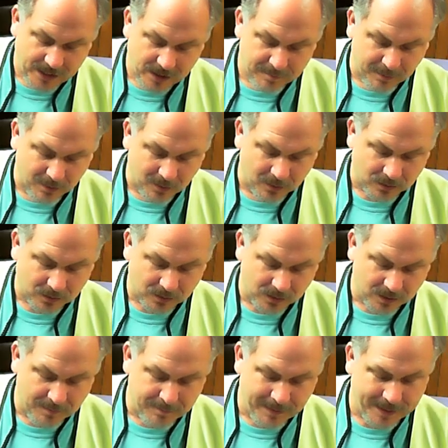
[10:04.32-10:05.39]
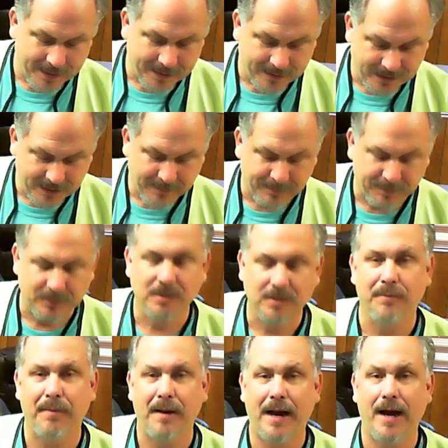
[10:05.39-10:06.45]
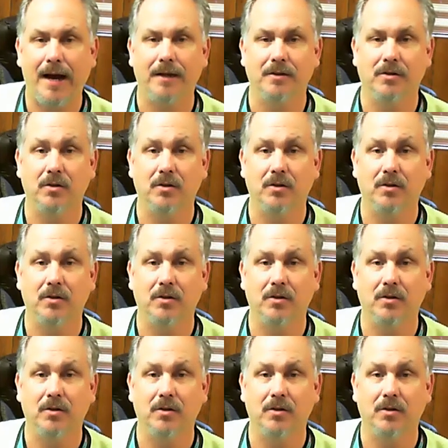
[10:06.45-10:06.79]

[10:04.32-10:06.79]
anchor bolts embedded deep into the pad.